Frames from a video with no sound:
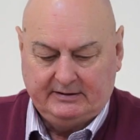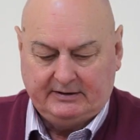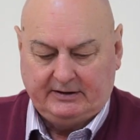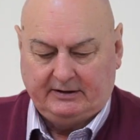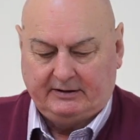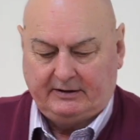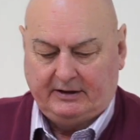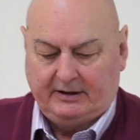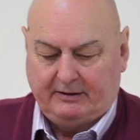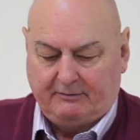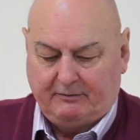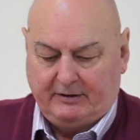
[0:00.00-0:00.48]

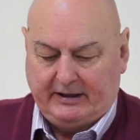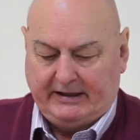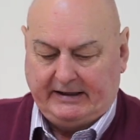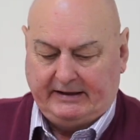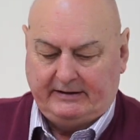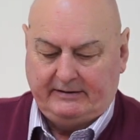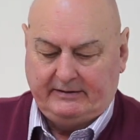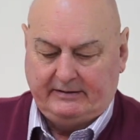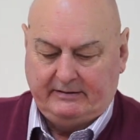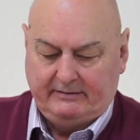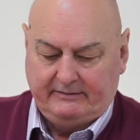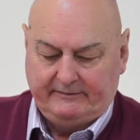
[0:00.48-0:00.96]
So I'm going to
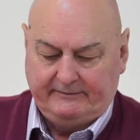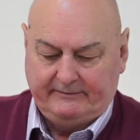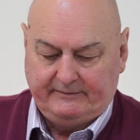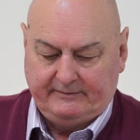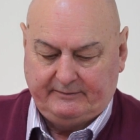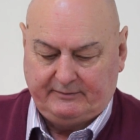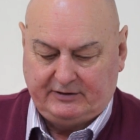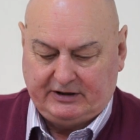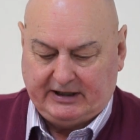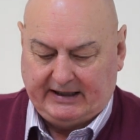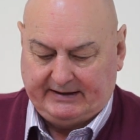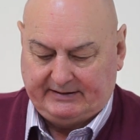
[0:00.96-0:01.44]
read
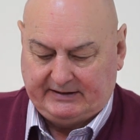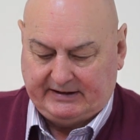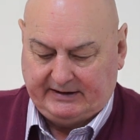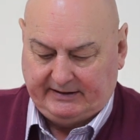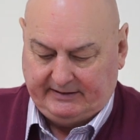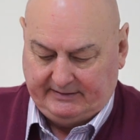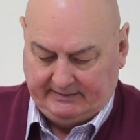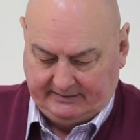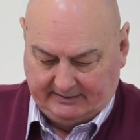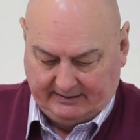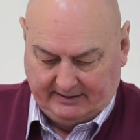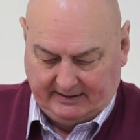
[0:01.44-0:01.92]

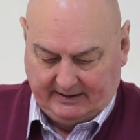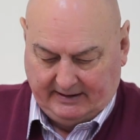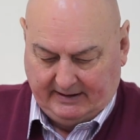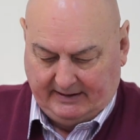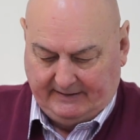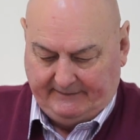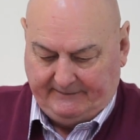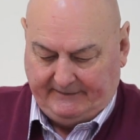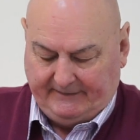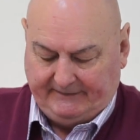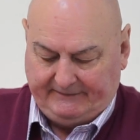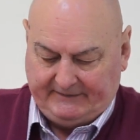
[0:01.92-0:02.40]
chapter
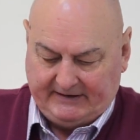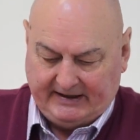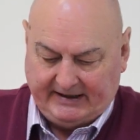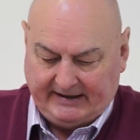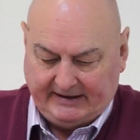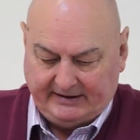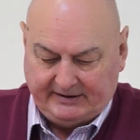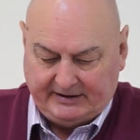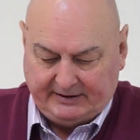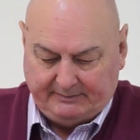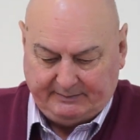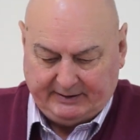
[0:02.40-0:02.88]

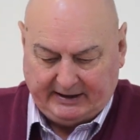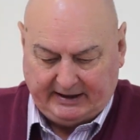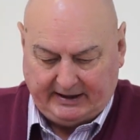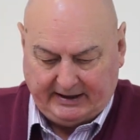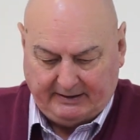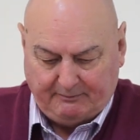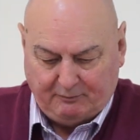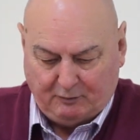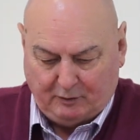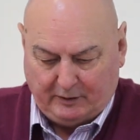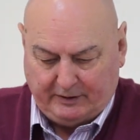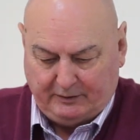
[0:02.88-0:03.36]
15 to
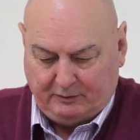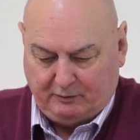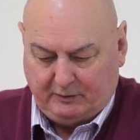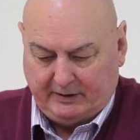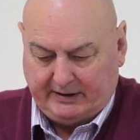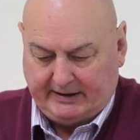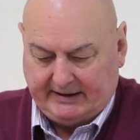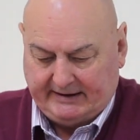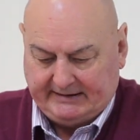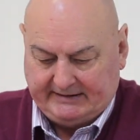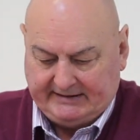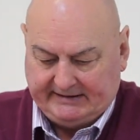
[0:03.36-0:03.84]
begin with.
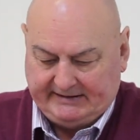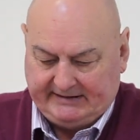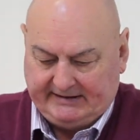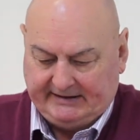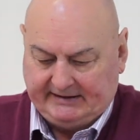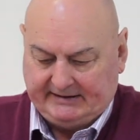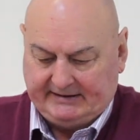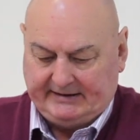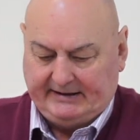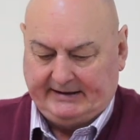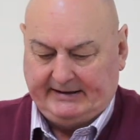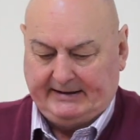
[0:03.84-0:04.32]
We'll get to
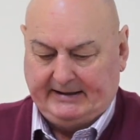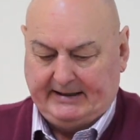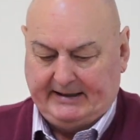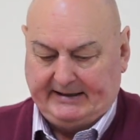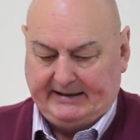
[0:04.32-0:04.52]
16